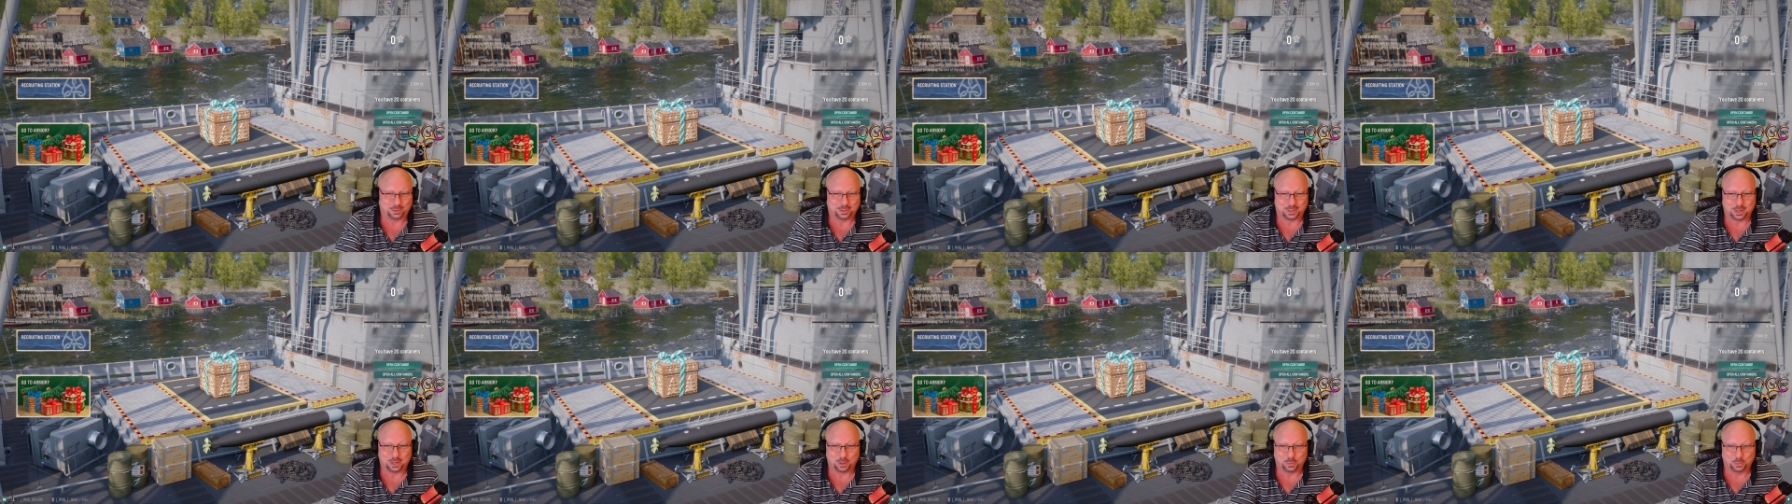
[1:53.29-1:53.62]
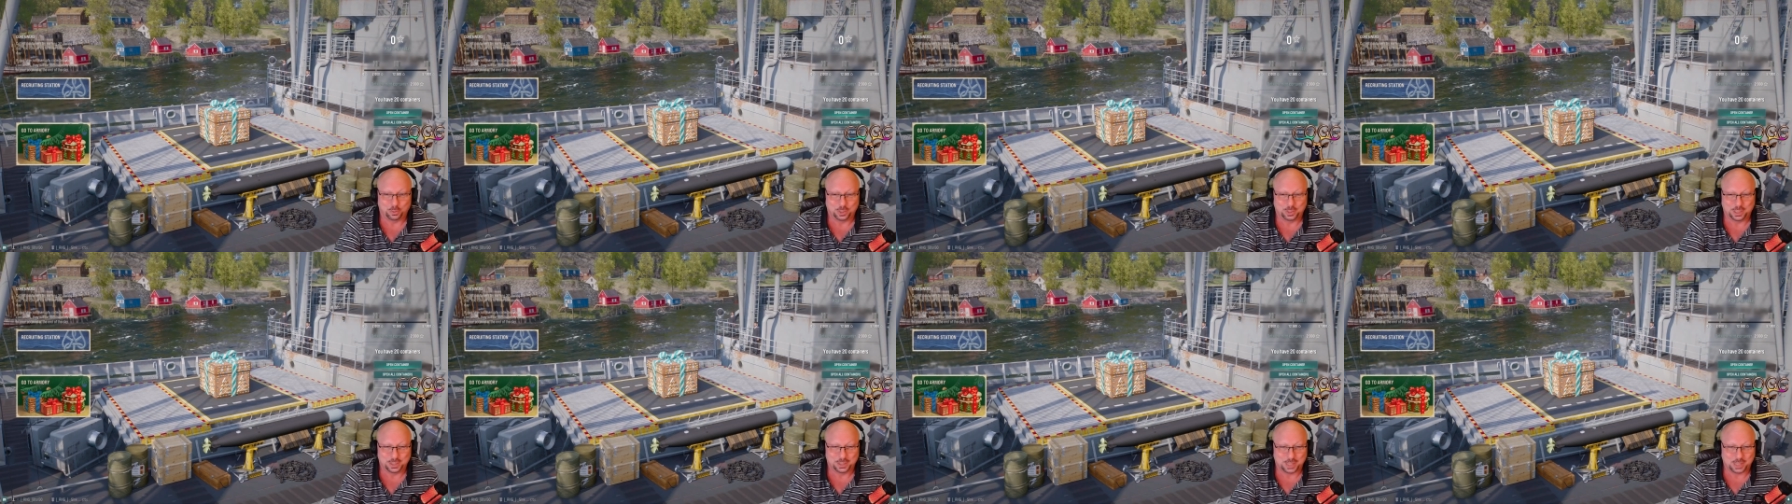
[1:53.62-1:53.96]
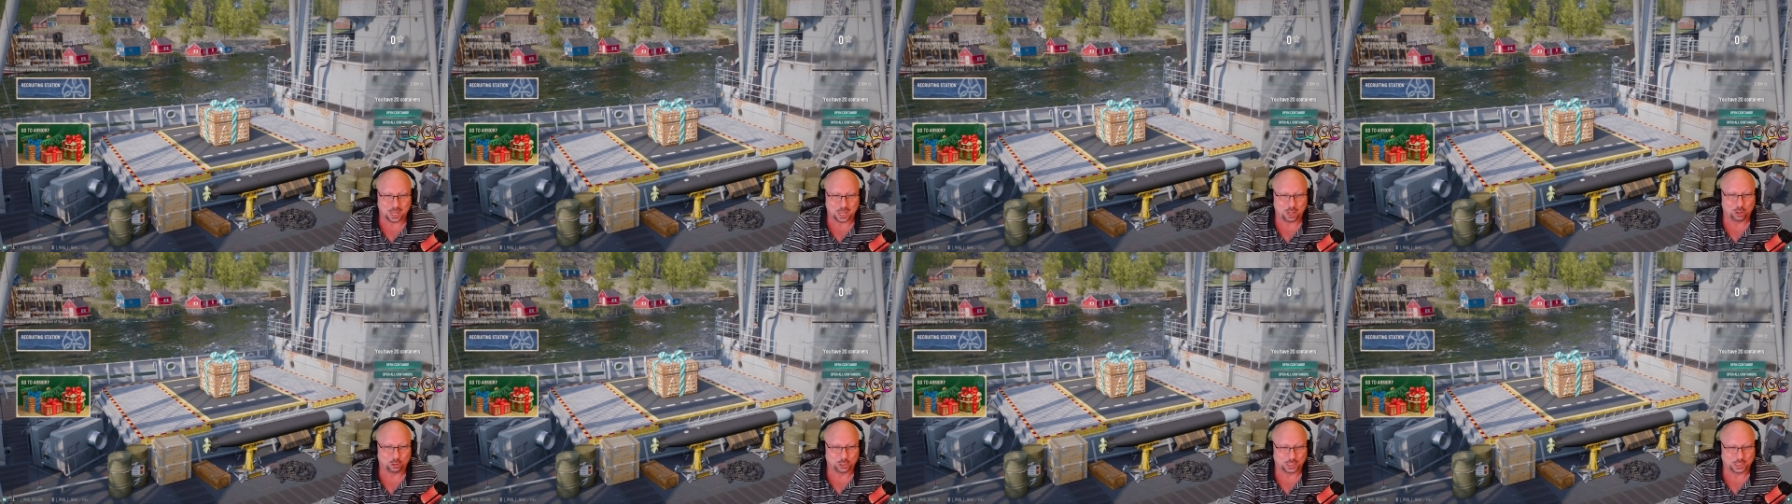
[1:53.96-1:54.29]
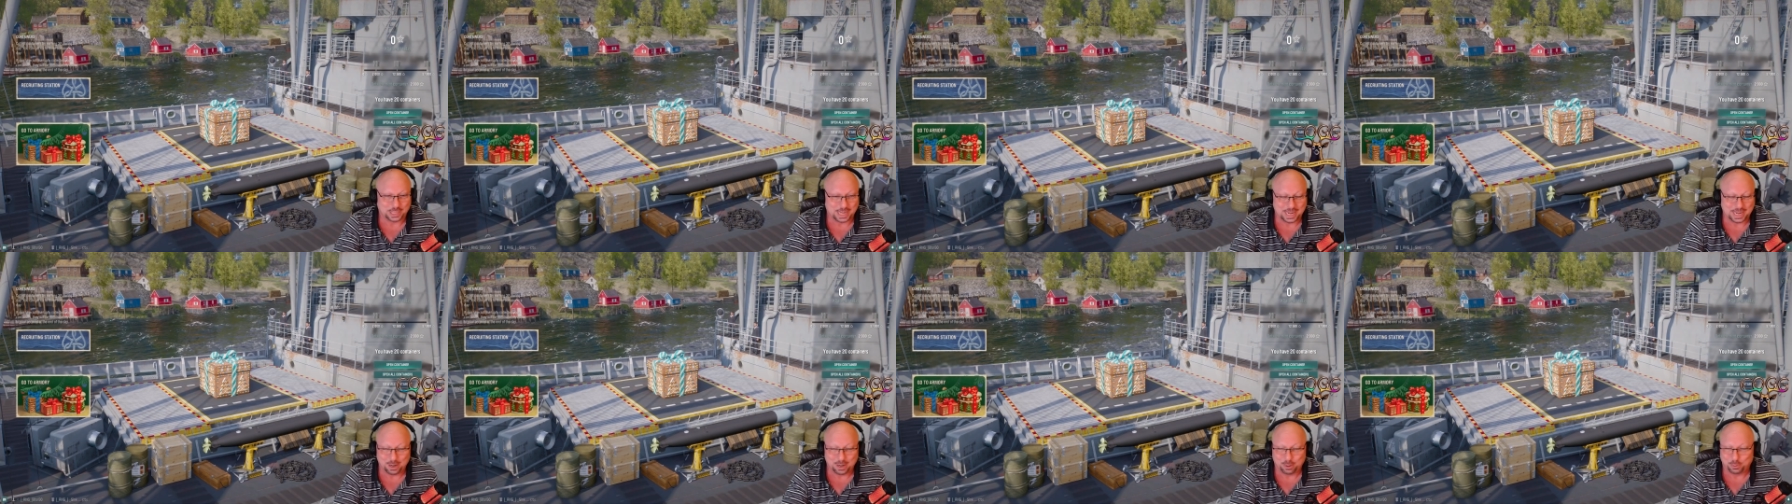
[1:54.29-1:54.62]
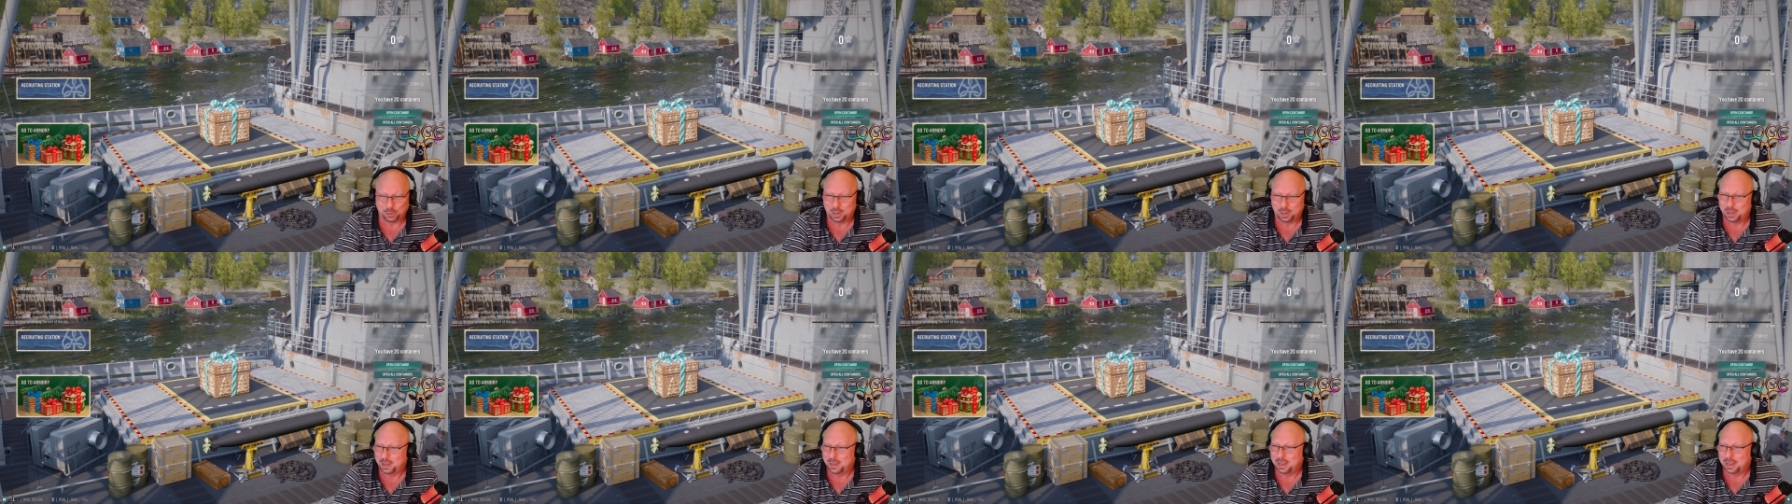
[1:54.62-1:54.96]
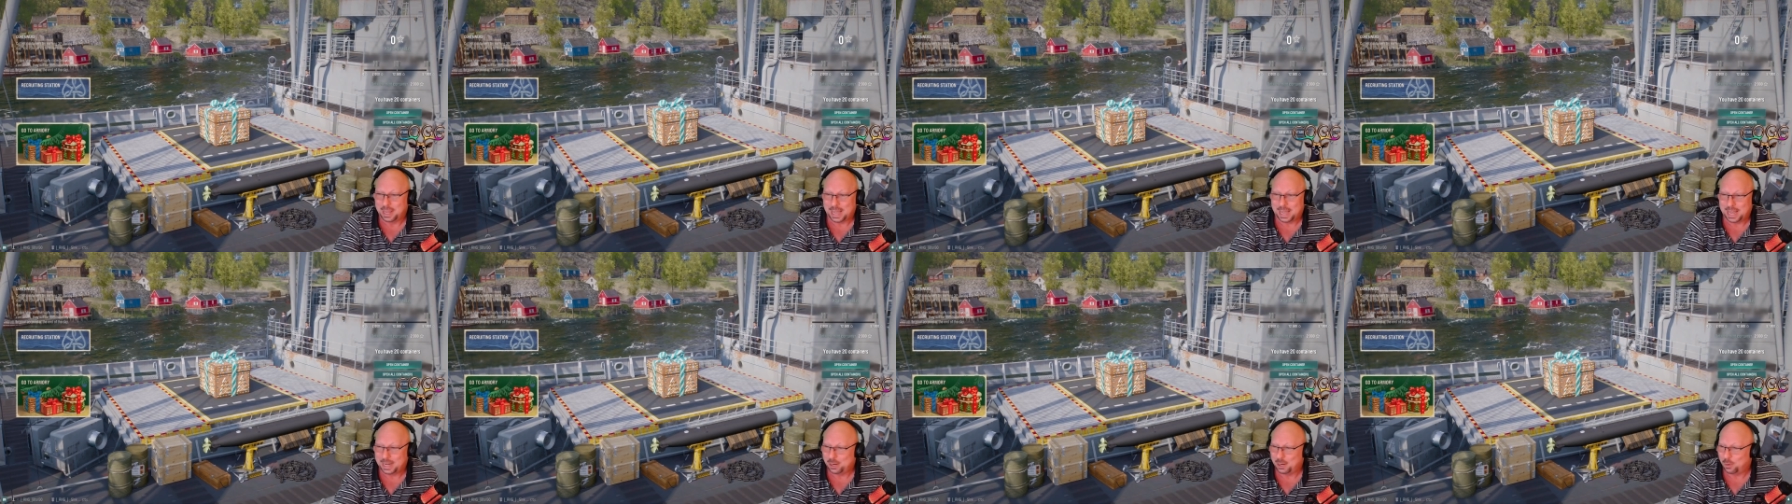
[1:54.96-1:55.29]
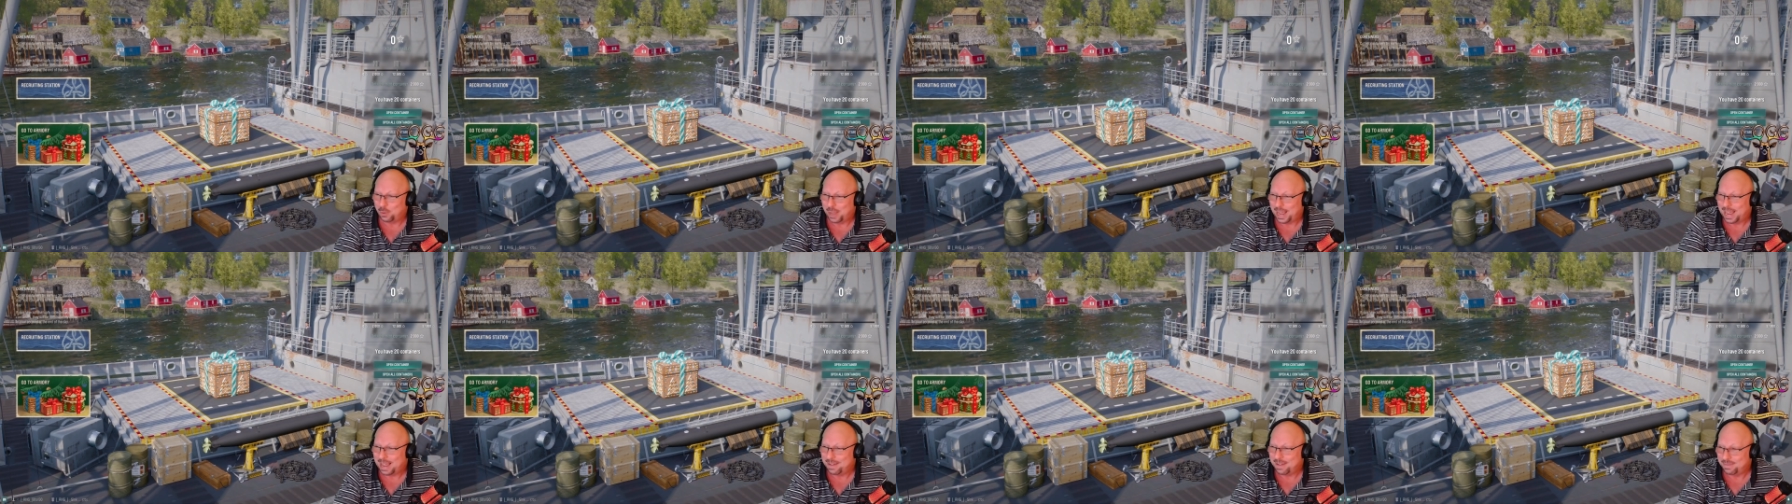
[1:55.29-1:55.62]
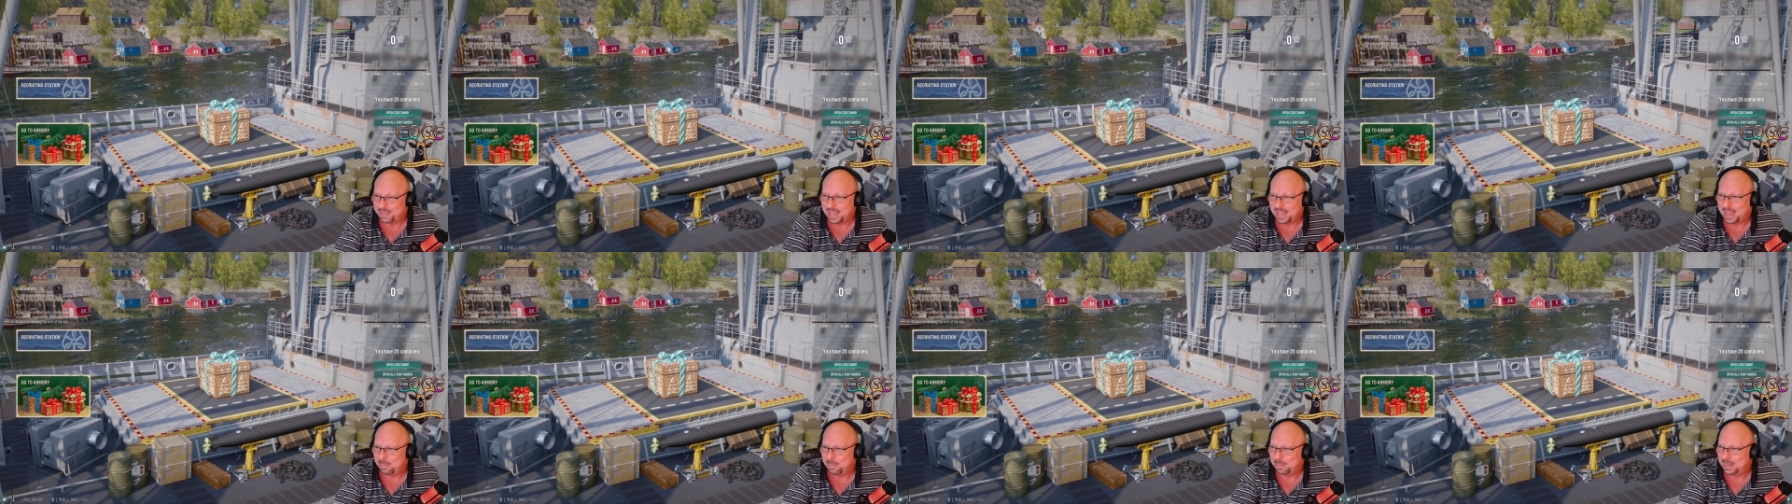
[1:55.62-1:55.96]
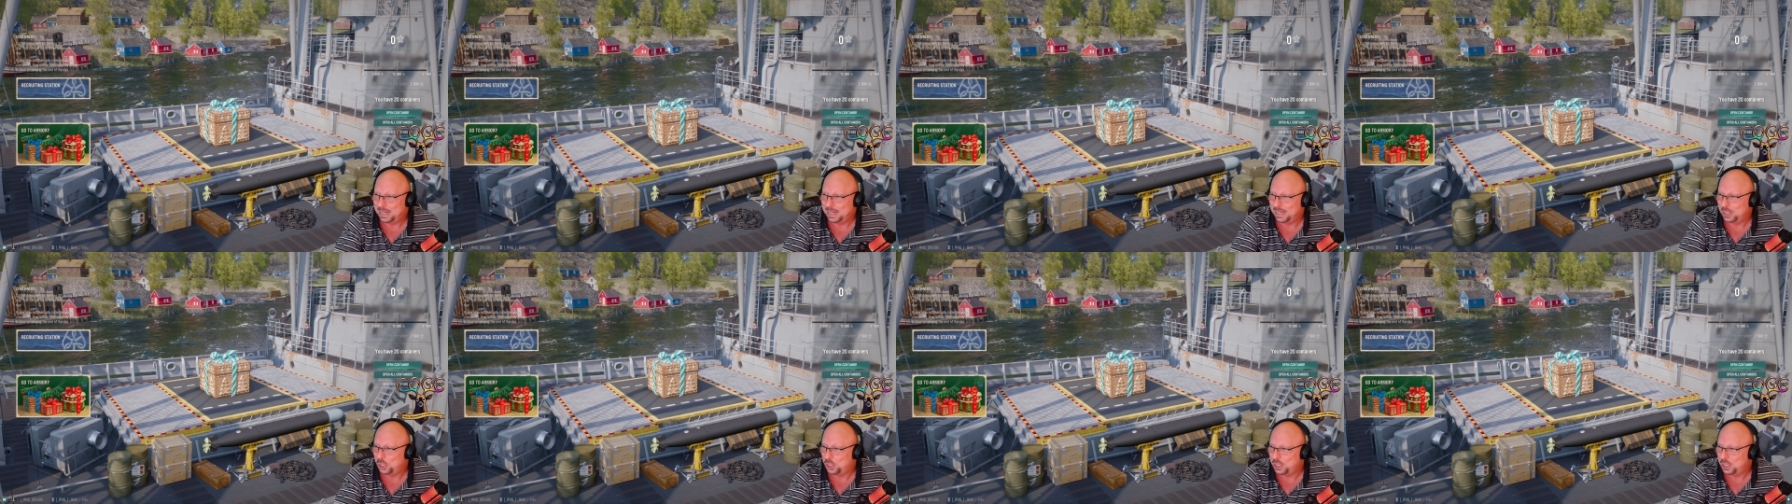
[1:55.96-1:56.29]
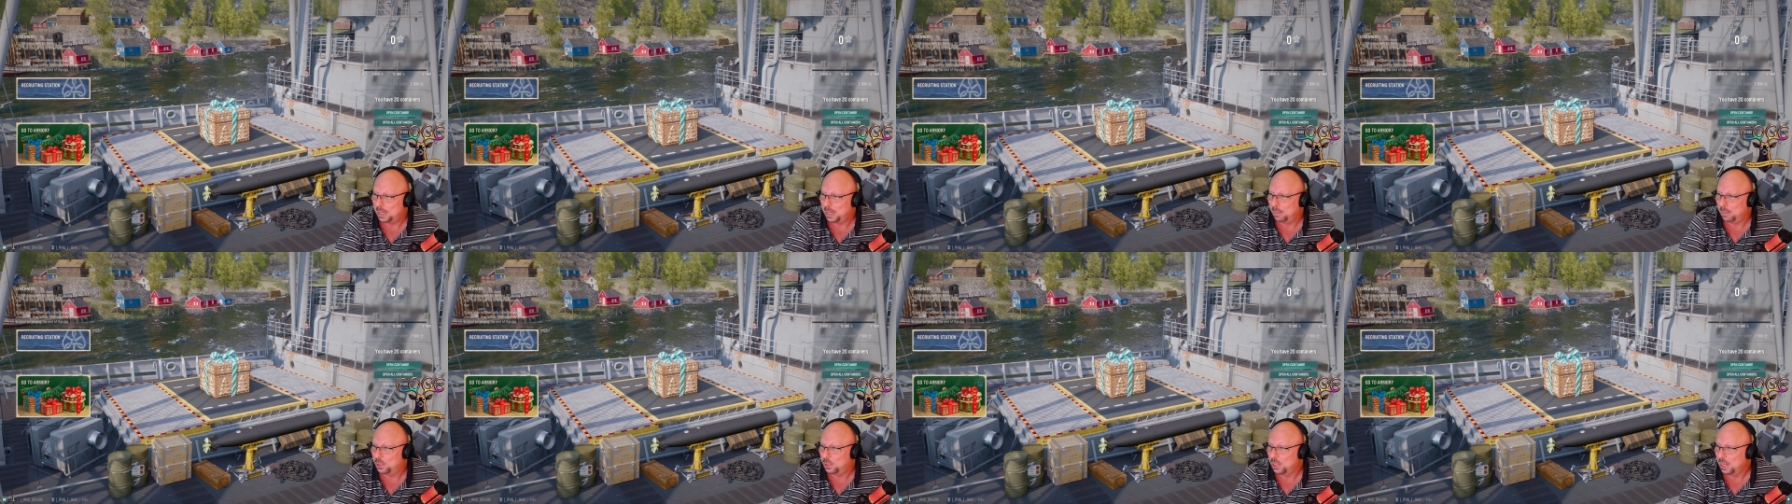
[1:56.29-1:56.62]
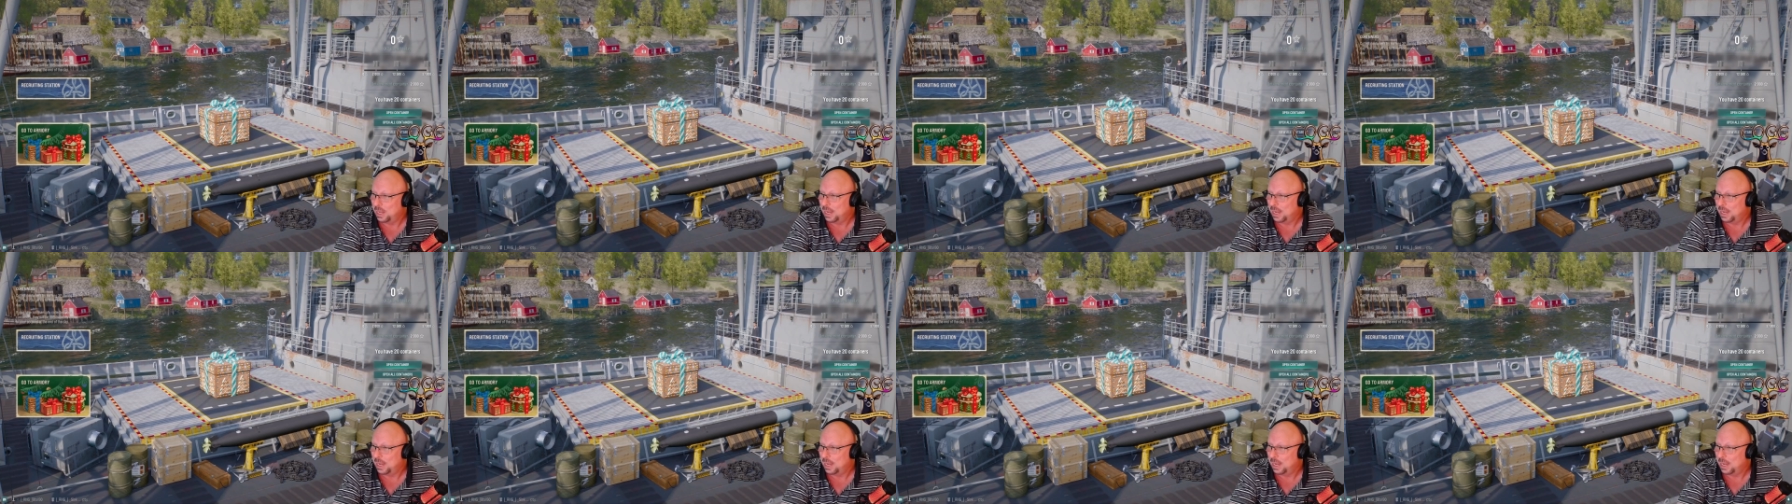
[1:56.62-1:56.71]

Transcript: On this alt account, I don't have that many ships.